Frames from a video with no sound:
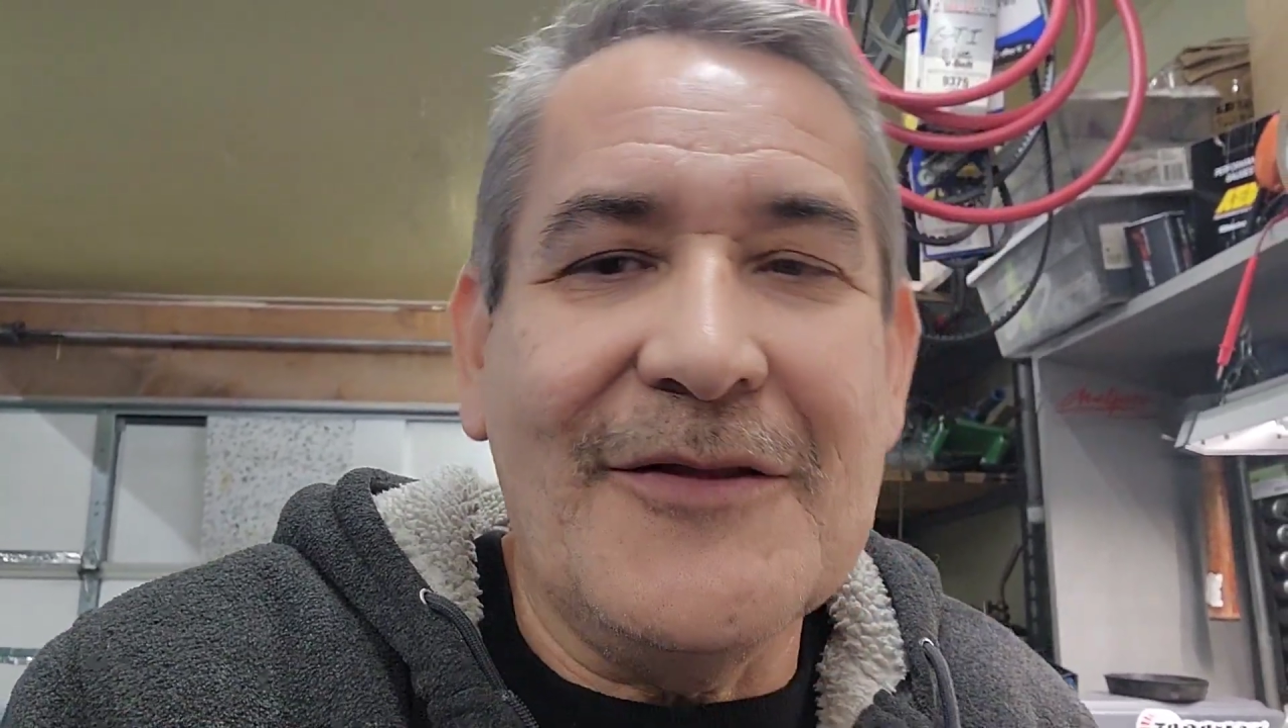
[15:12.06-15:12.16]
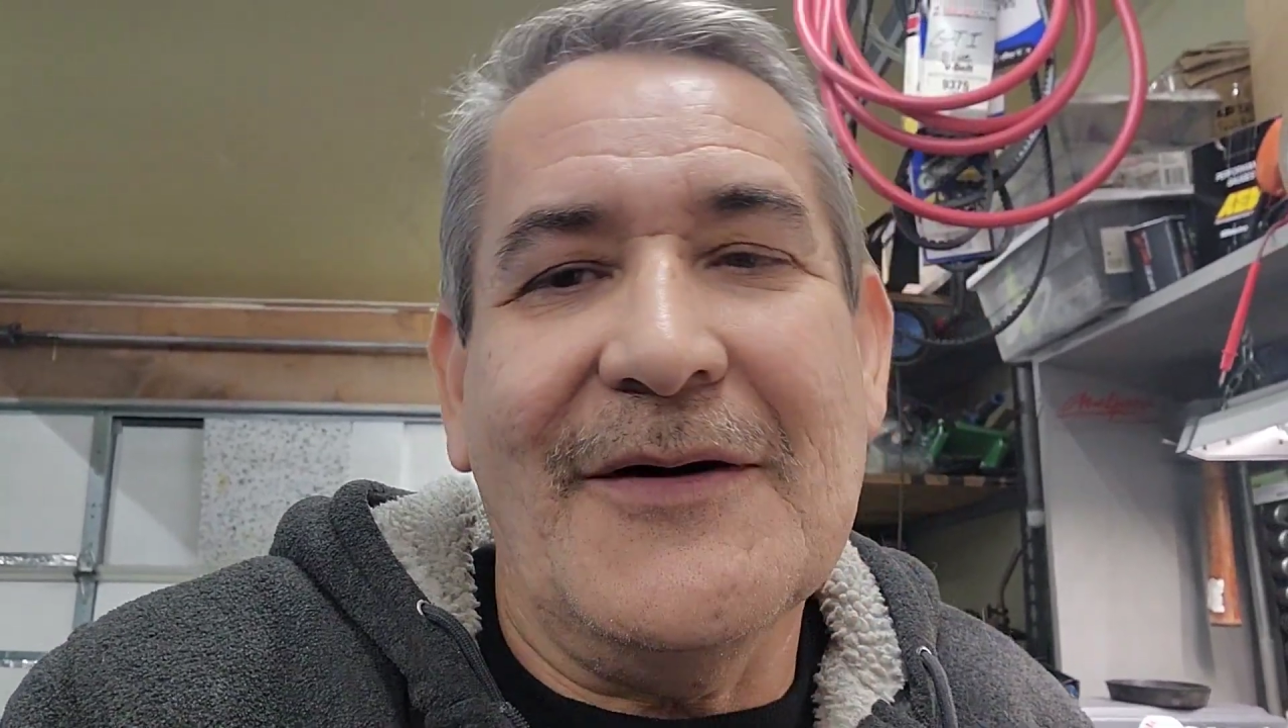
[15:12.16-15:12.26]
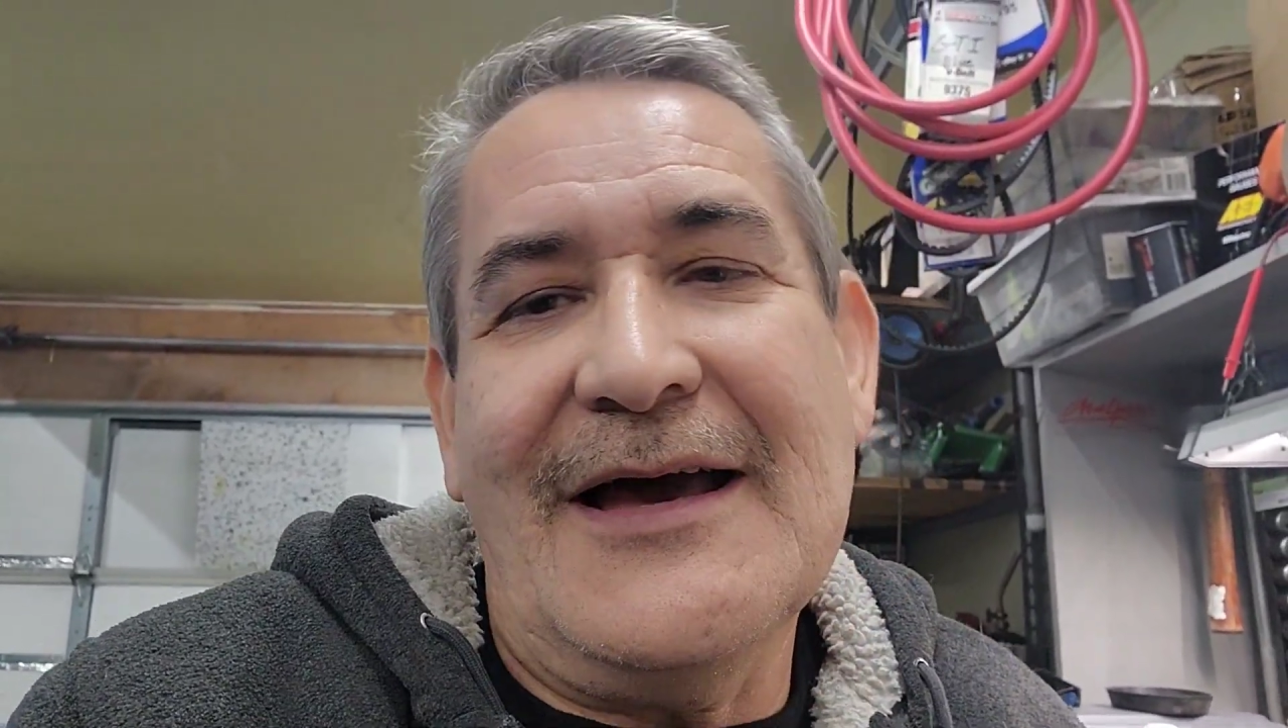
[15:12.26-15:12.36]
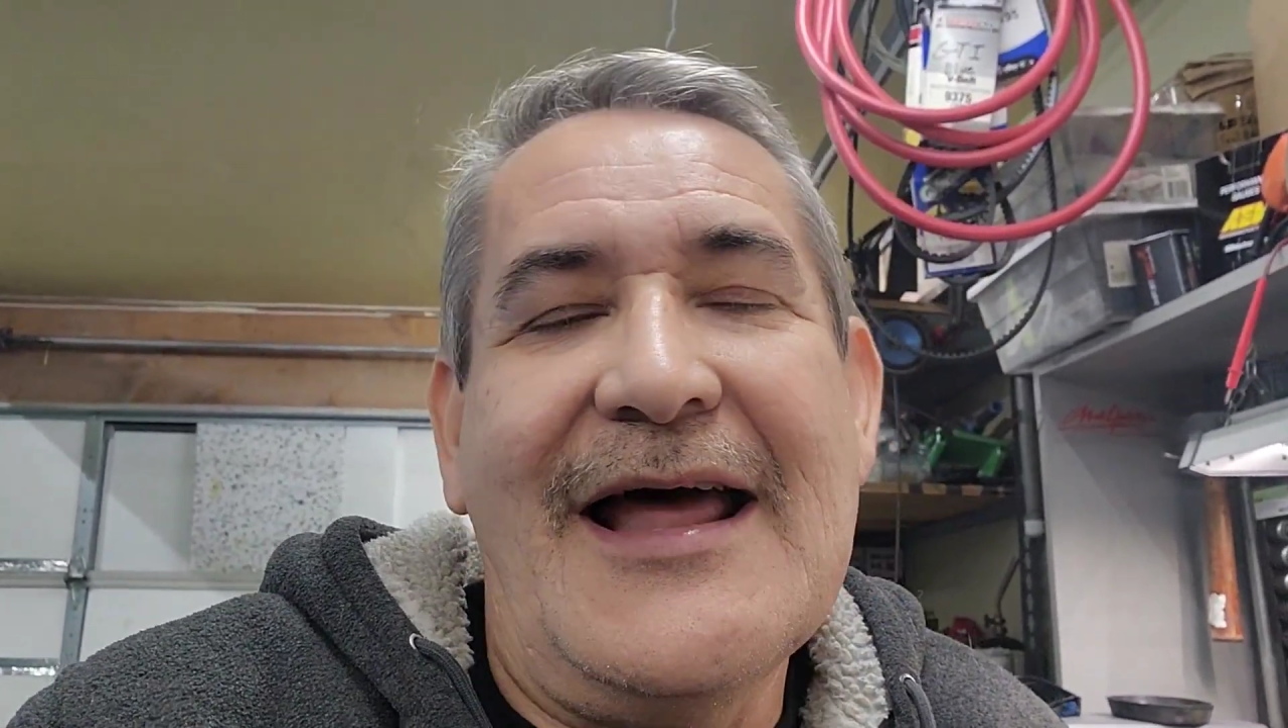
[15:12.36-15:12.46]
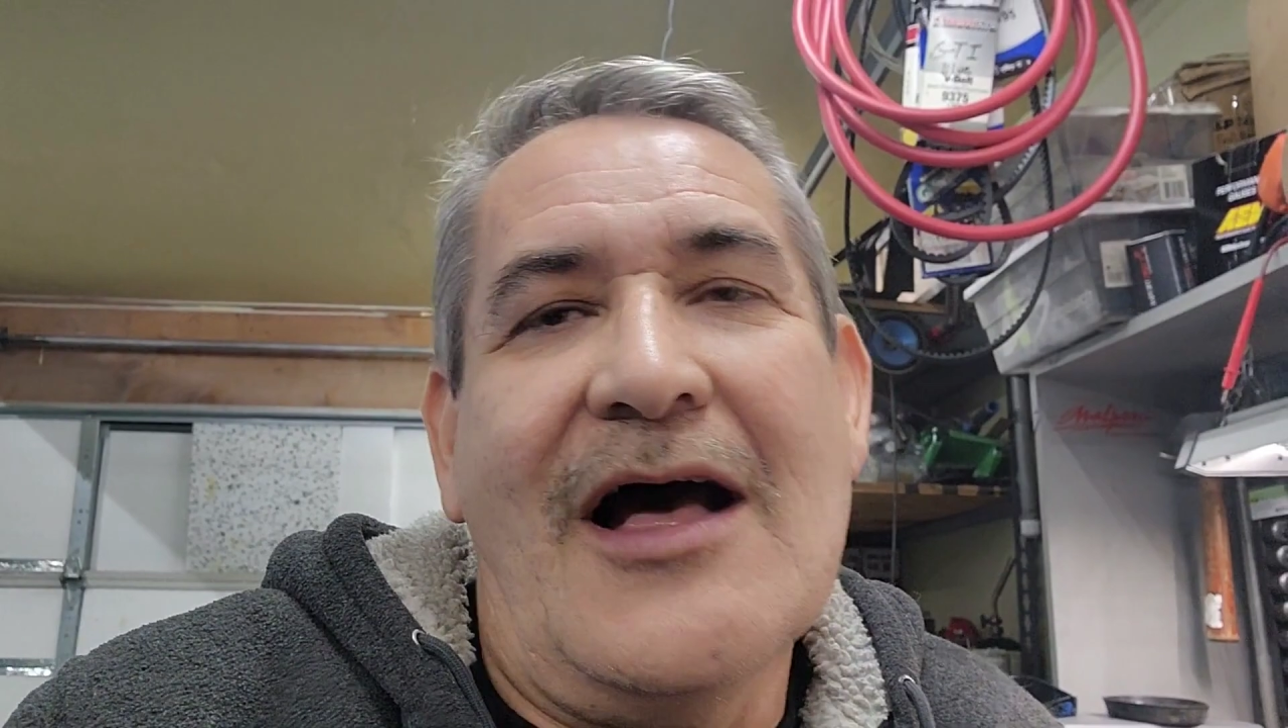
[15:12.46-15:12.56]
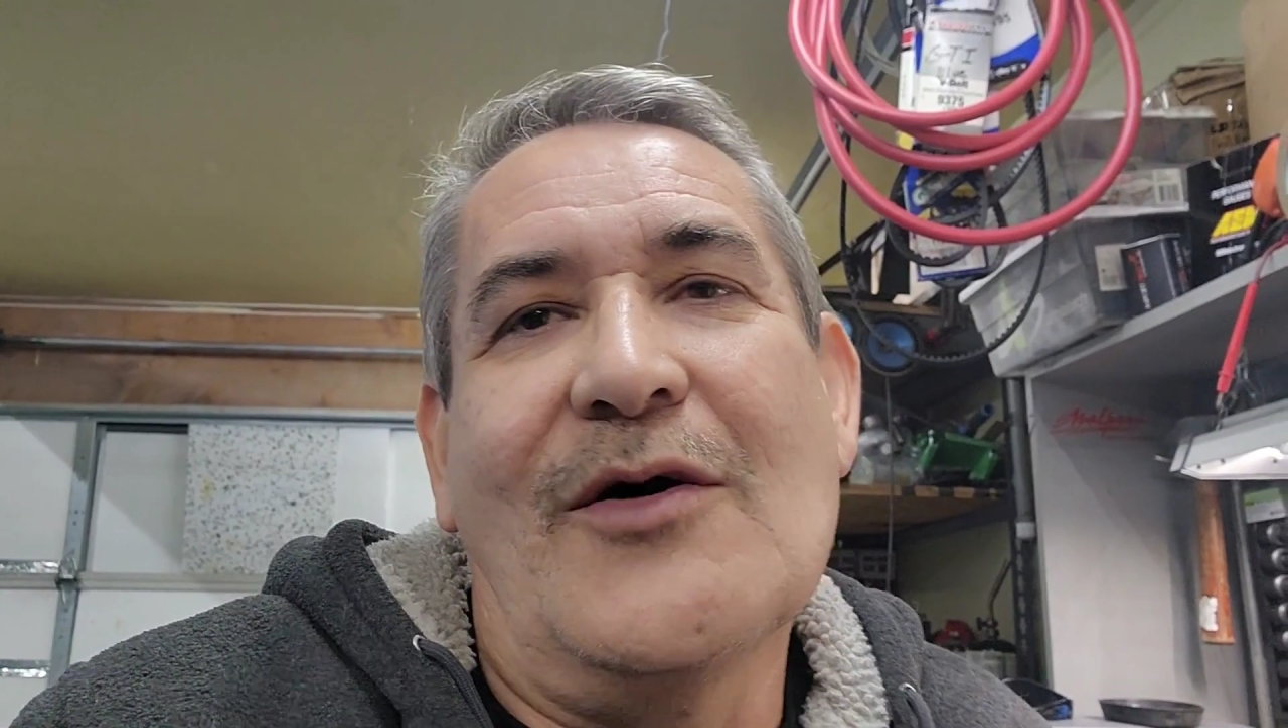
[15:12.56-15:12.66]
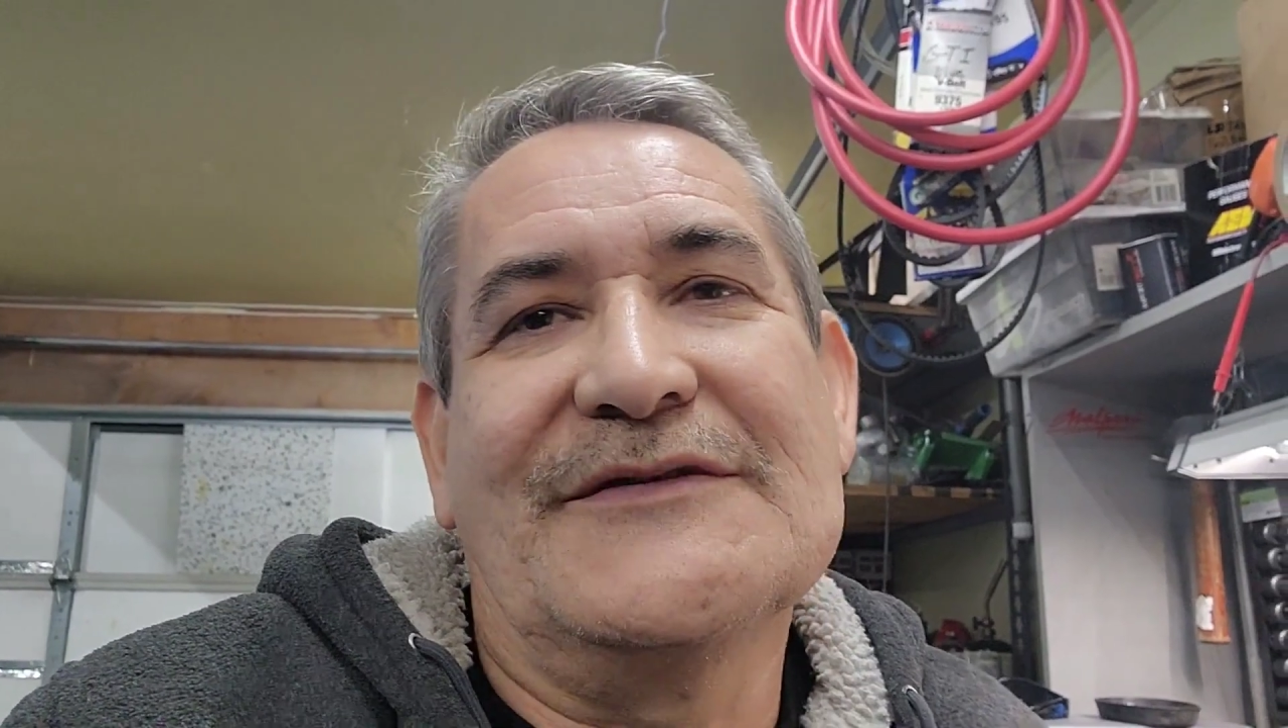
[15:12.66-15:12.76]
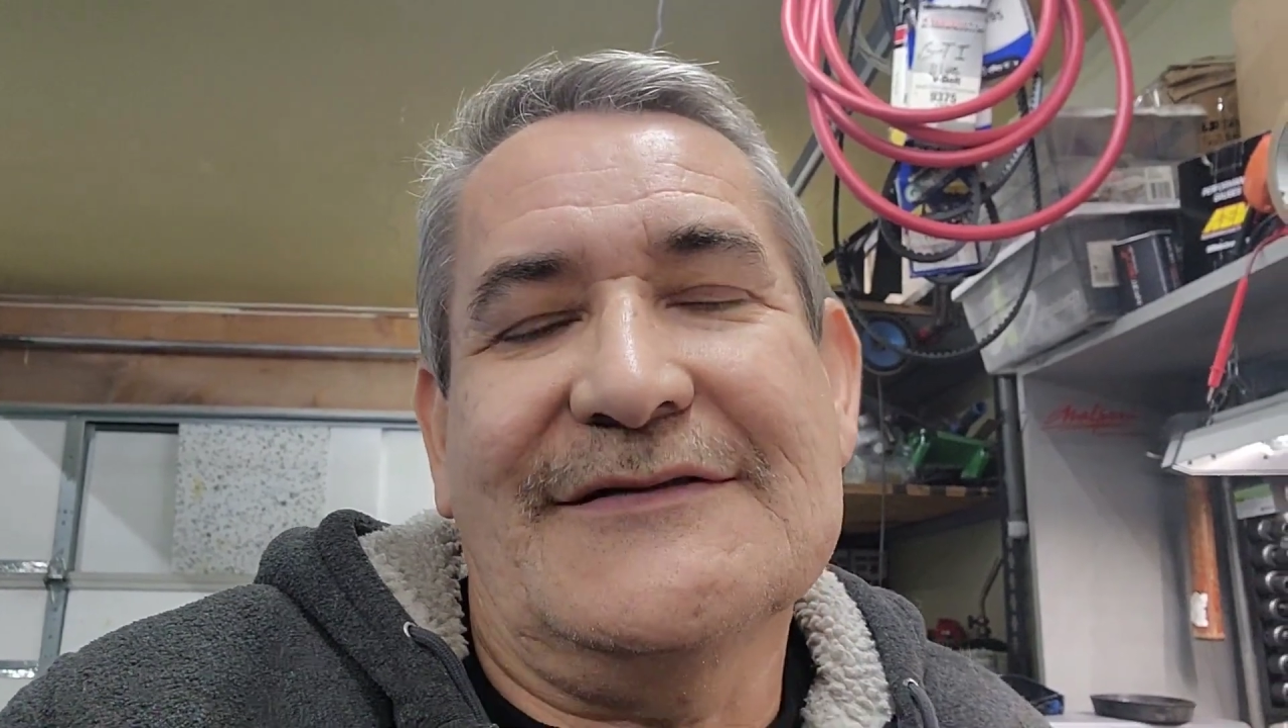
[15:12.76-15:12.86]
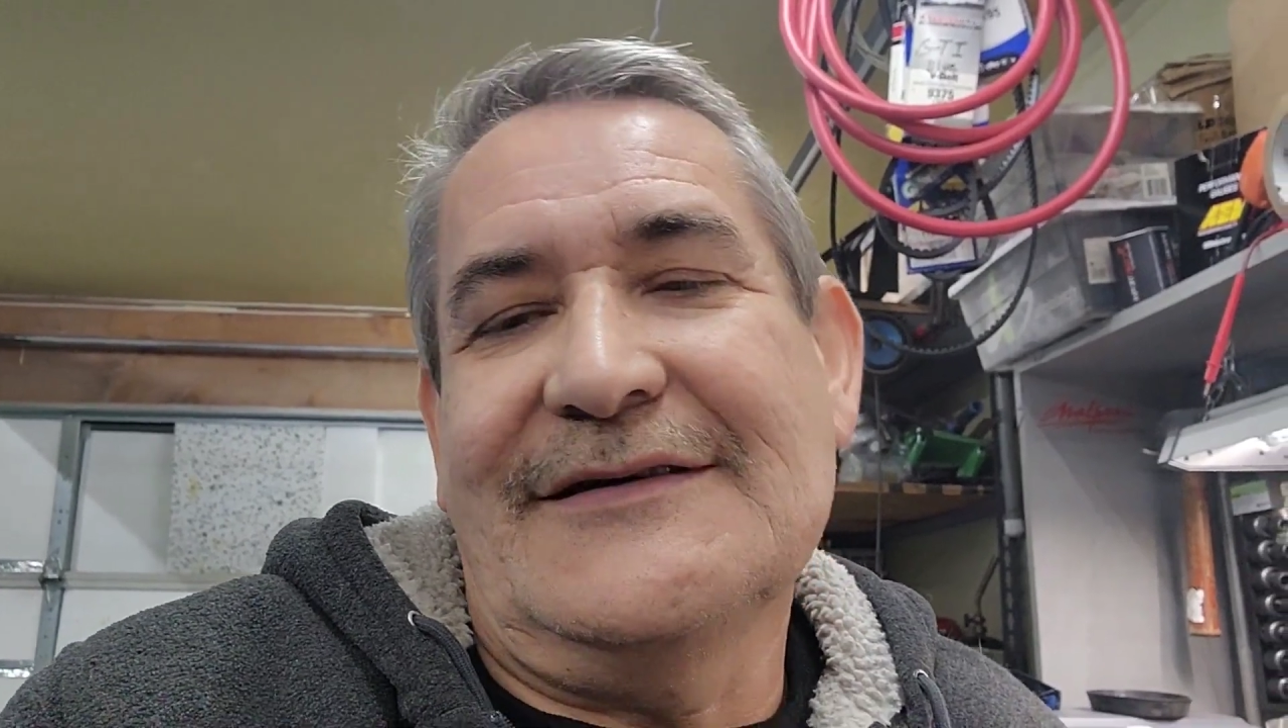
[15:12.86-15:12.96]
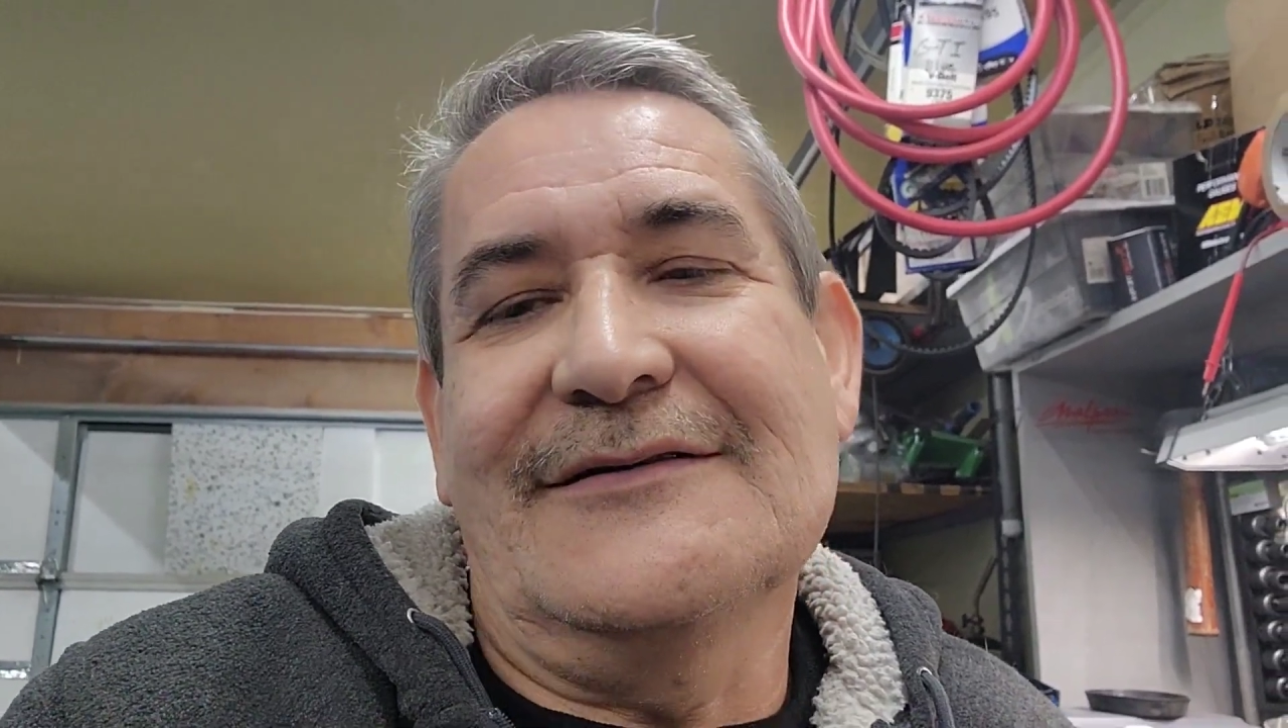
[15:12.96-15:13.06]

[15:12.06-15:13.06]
Although it kind of helps,